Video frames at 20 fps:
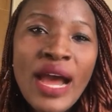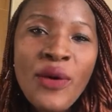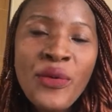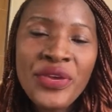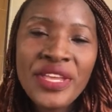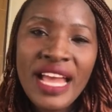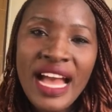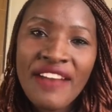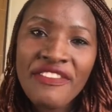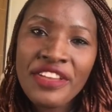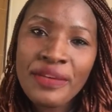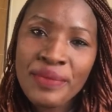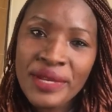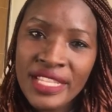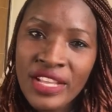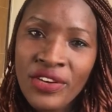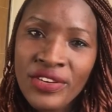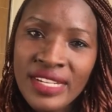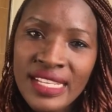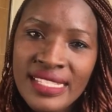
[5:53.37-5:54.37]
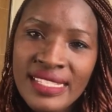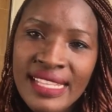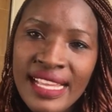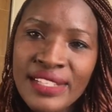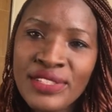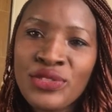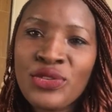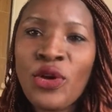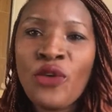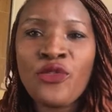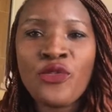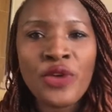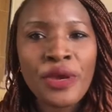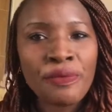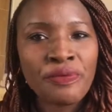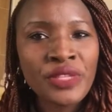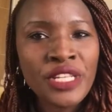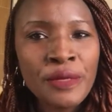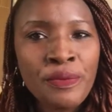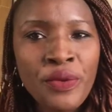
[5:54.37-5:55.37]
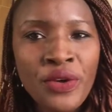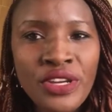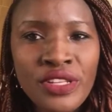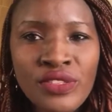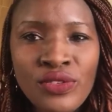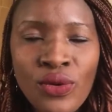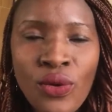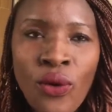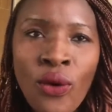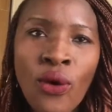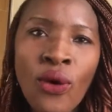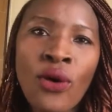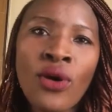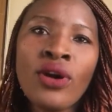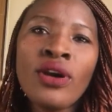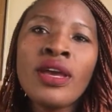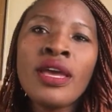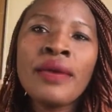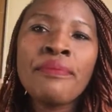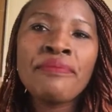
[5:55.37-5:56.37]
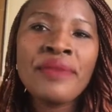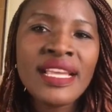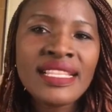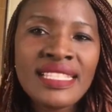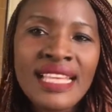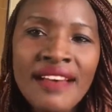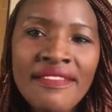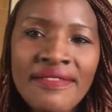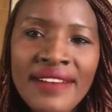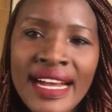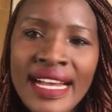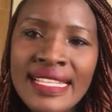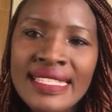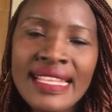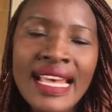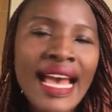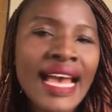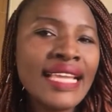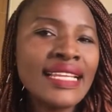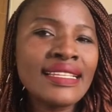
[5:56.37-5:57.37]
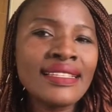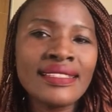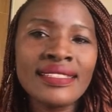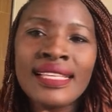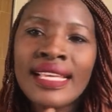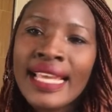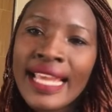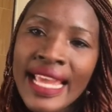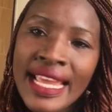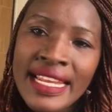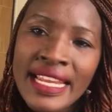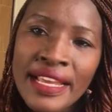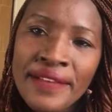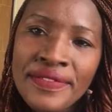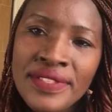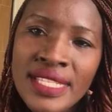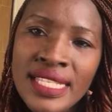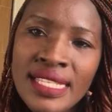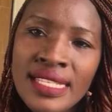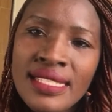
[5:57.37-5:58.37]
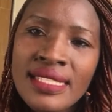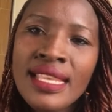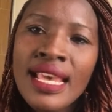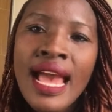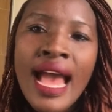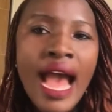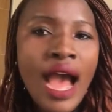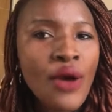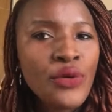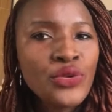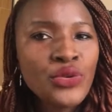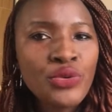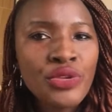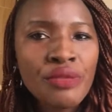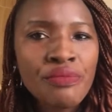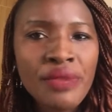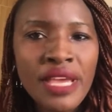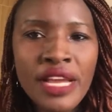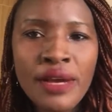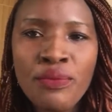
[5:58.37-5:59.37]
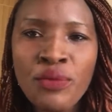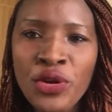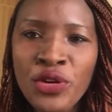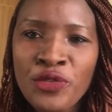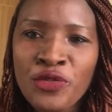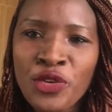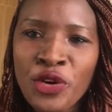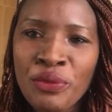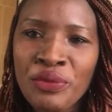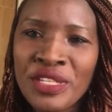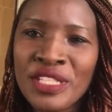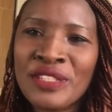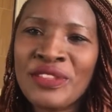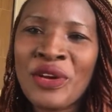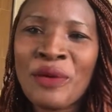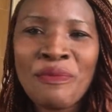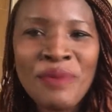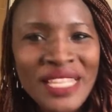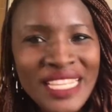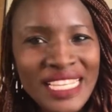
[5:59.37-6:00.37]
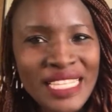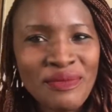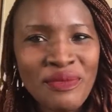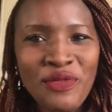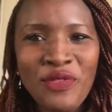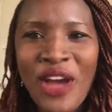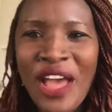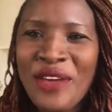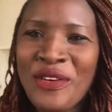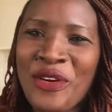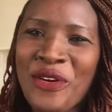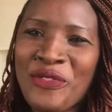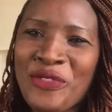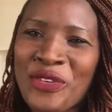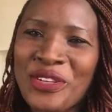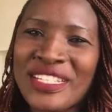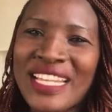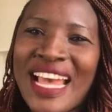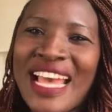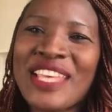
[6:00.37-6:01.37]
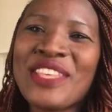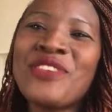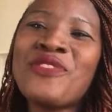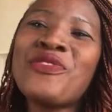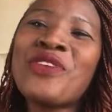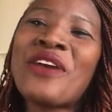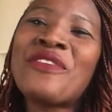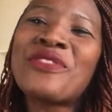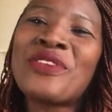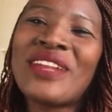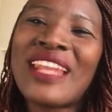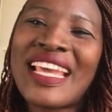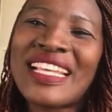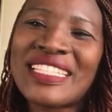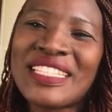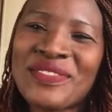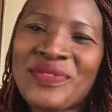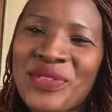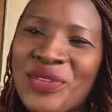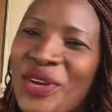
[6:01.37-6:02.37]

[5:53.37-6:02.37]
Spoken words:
we have a better understanding of Web 3.0, Metaverse, and NFTs. How do we make money from it? So please, before I go further, if you have not liked this video,